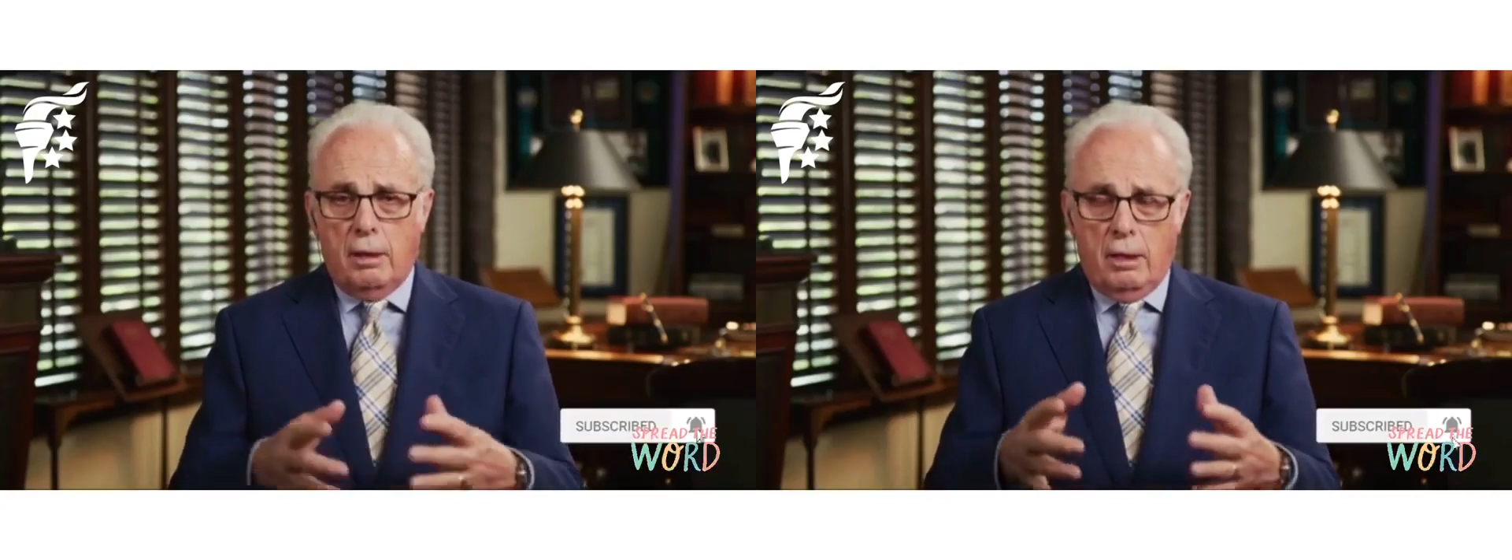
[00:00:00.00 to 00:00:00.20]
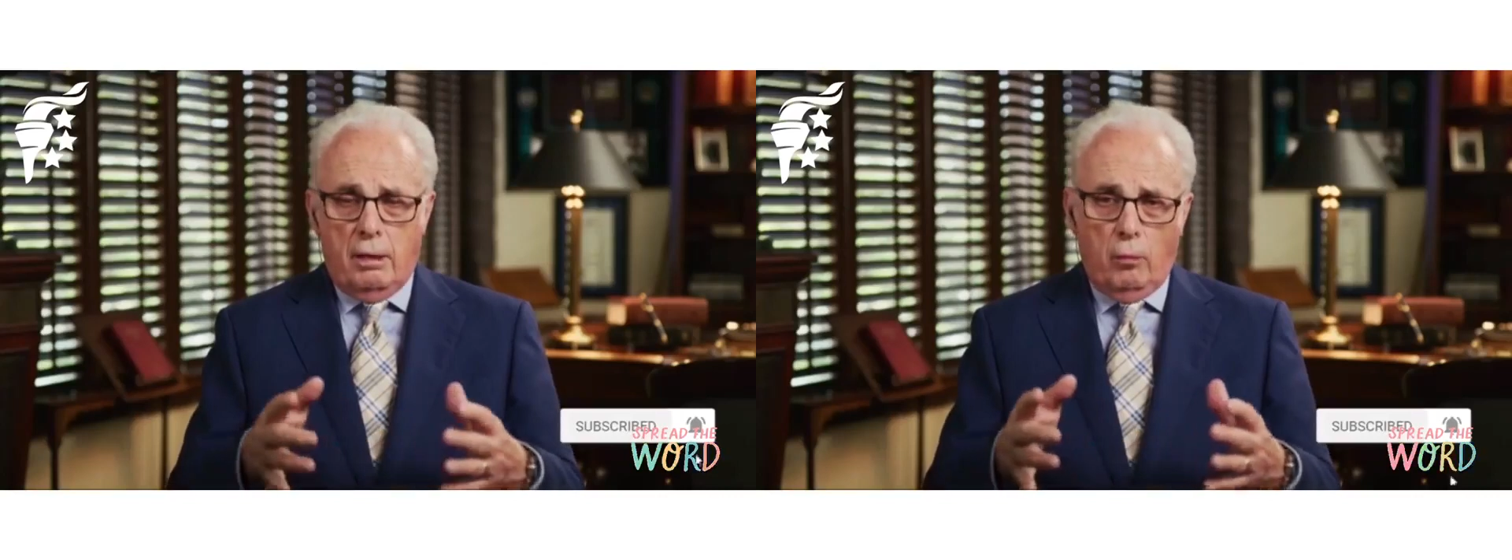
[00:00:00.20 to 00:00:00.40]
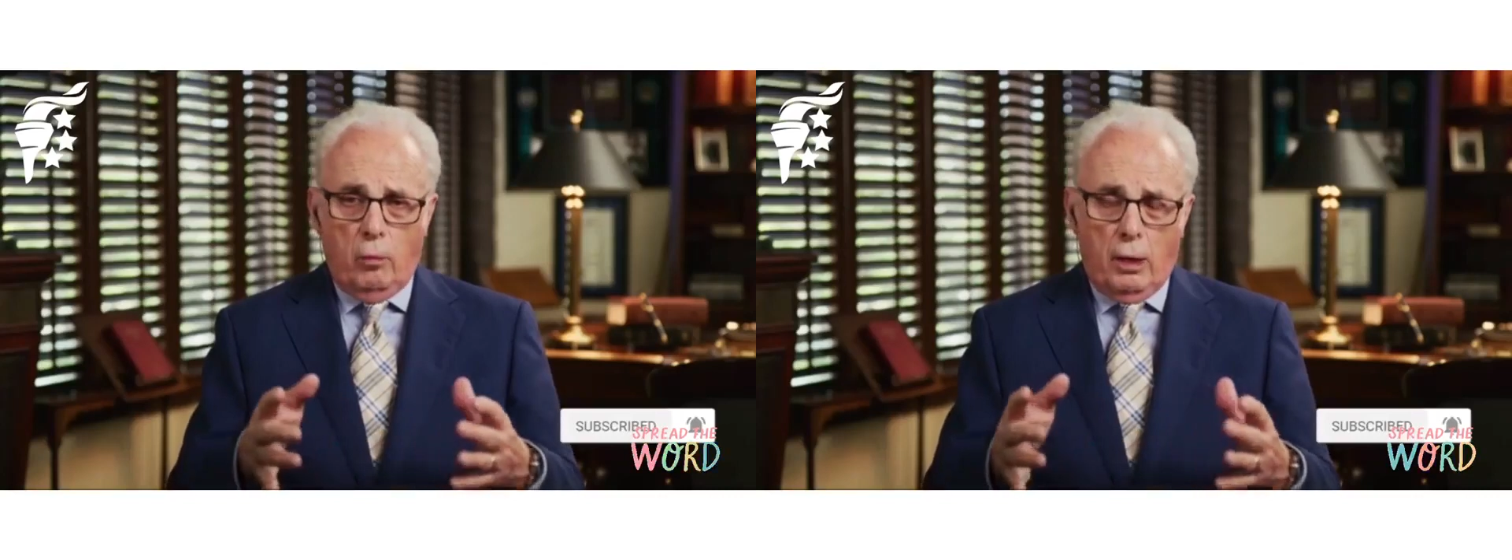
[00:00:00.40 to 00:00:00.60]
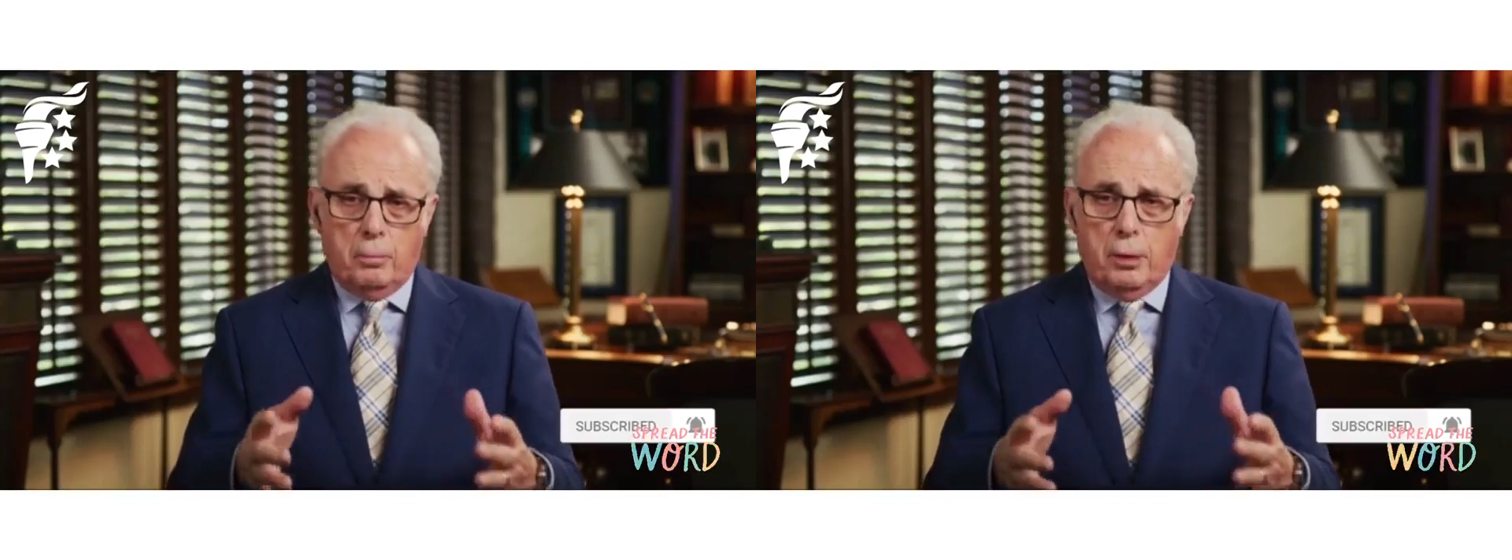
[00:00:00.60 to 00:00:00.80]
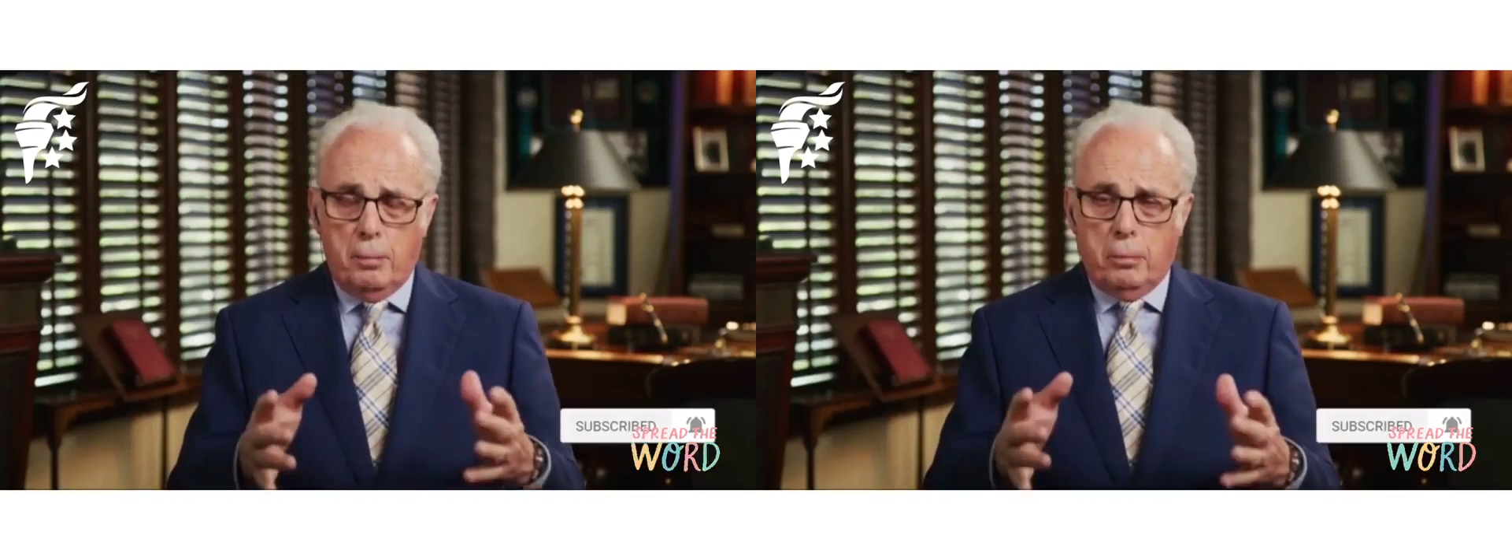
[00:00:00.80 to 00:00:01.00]
what
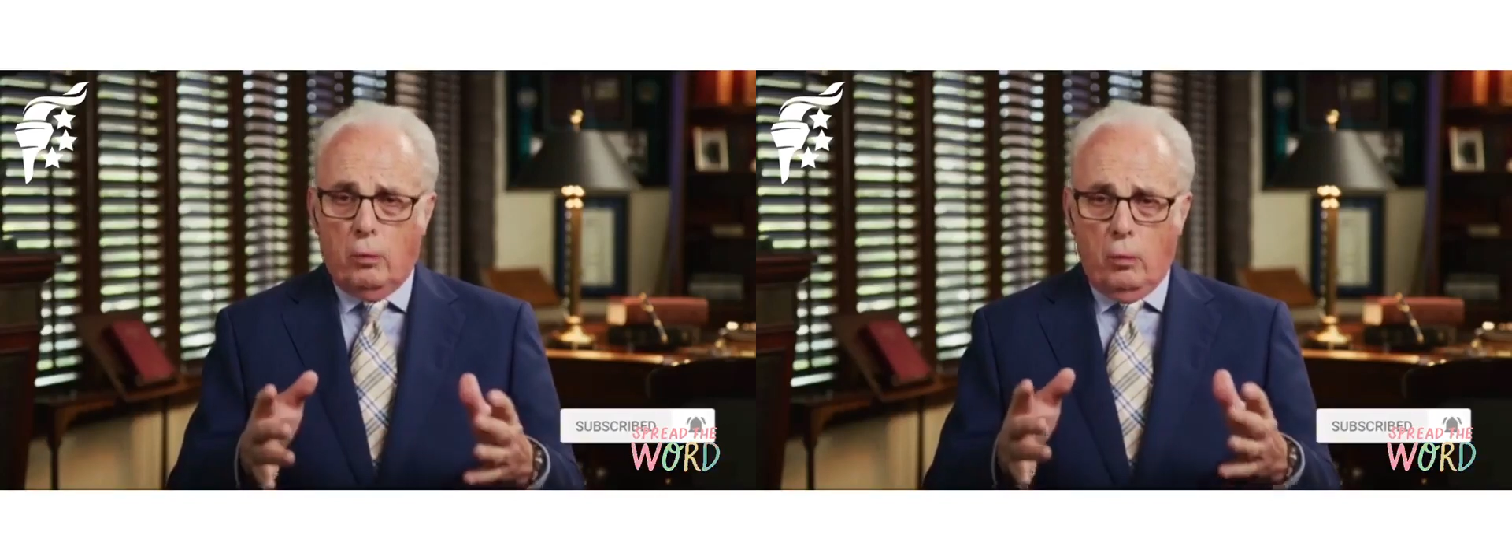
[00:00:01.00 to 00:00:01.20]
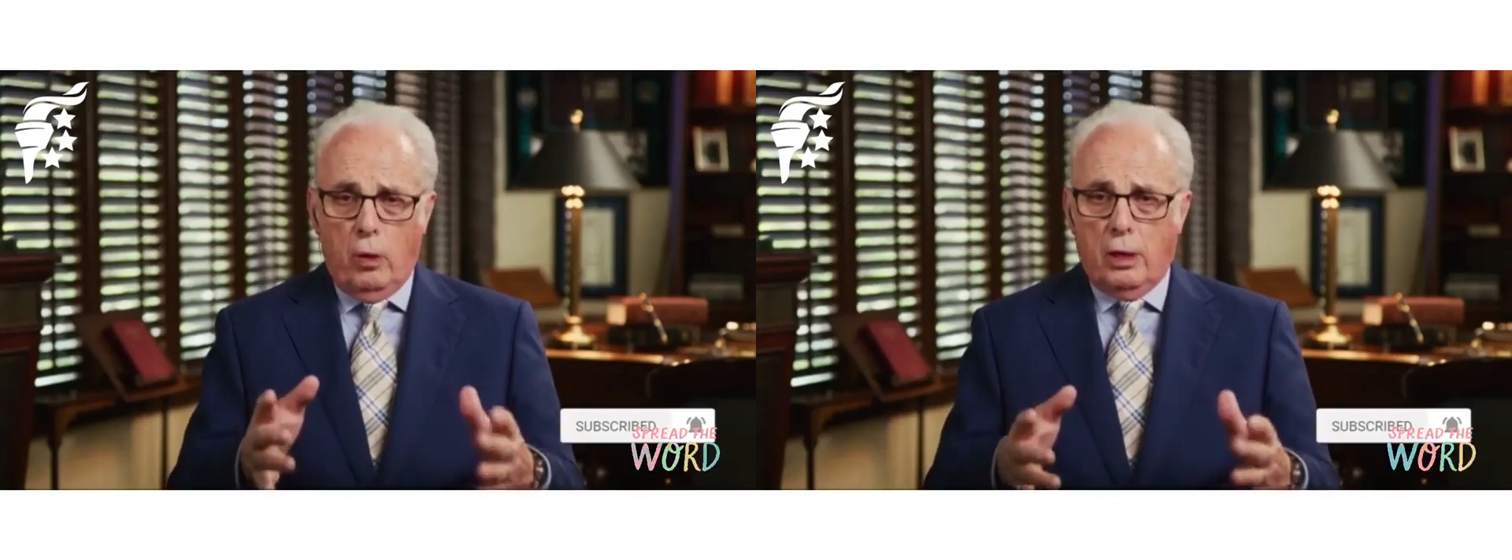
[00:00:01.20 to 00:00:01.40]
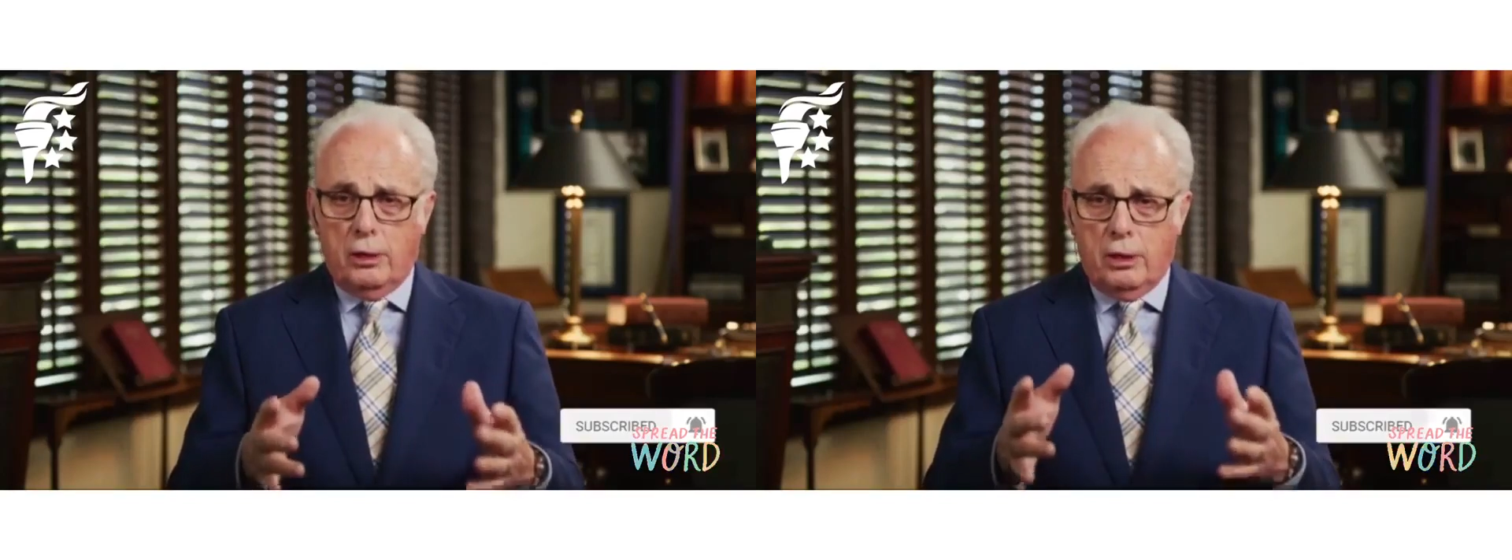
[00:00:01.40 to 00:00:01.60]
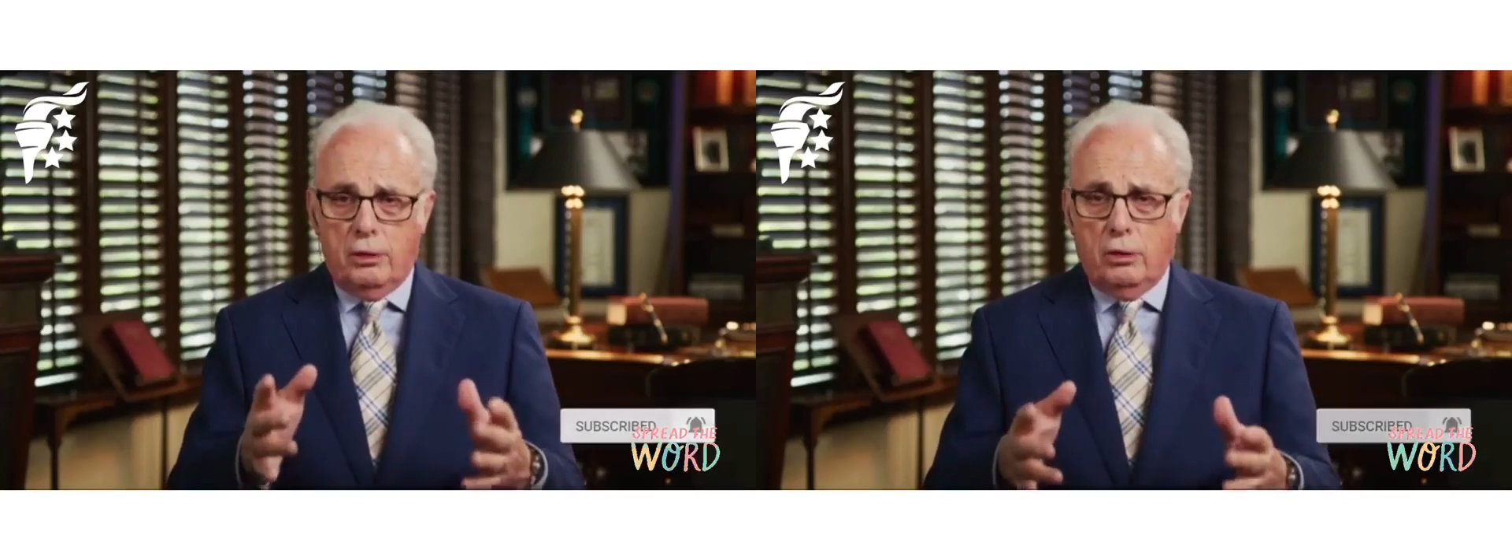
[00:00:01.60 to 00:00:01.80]
people wanted to do